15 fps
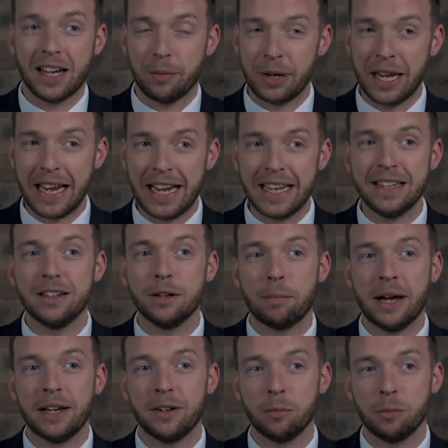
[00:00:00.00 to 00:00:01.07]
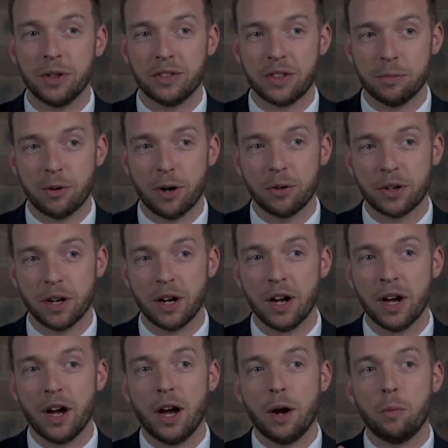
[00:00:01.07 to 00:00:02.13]
I'm an independent whisky broker
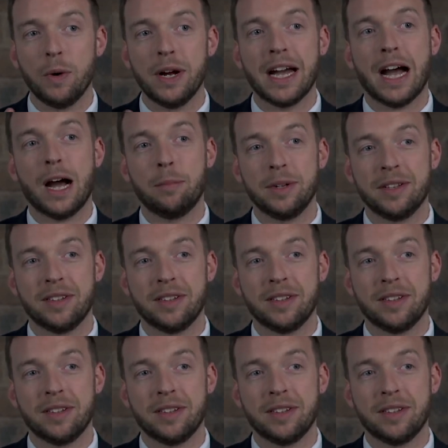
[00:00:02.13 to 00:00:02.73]
and we're happy